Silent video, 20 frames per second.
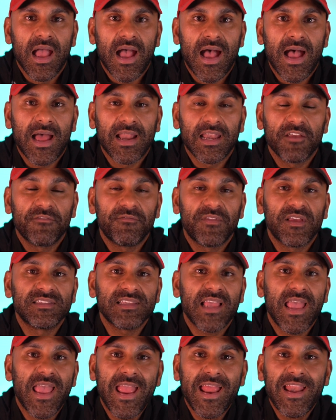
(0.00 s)
And if there's
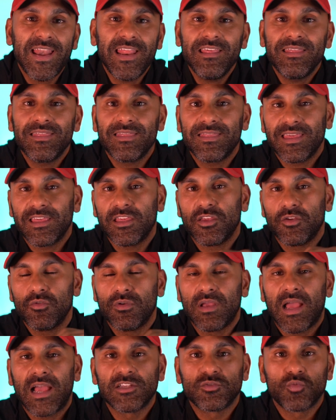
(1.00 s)
anything you
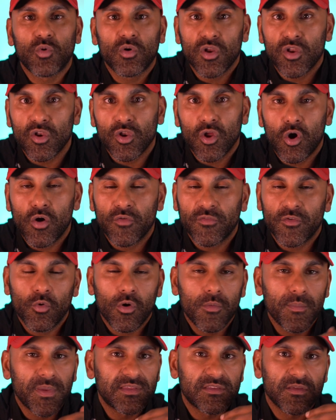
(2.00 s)
guys want to know, if you
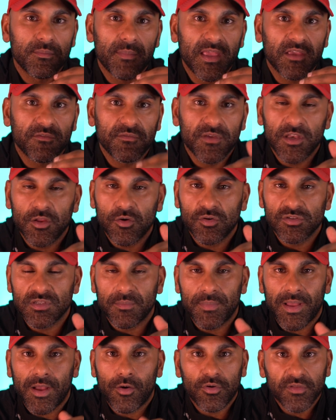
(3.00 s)
want me to make videos
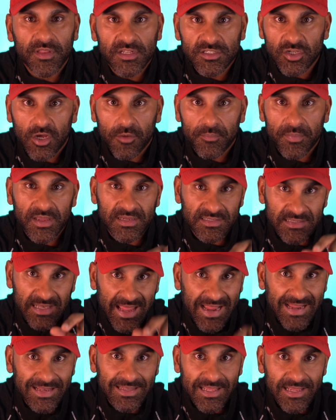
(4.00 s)
about other topics
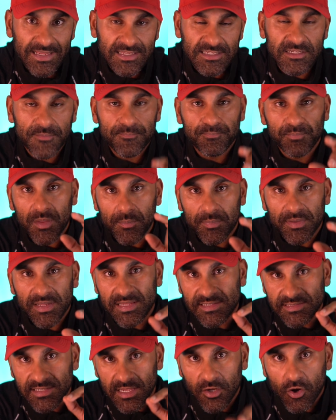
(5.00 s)
like this,
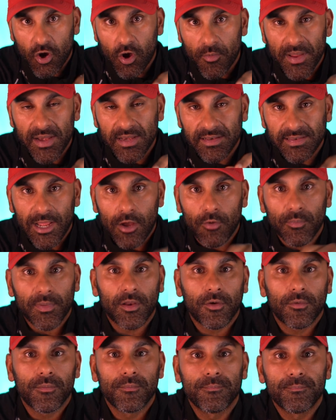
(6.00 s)
please comment down
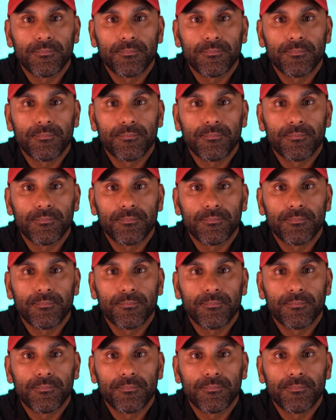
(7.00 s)
below.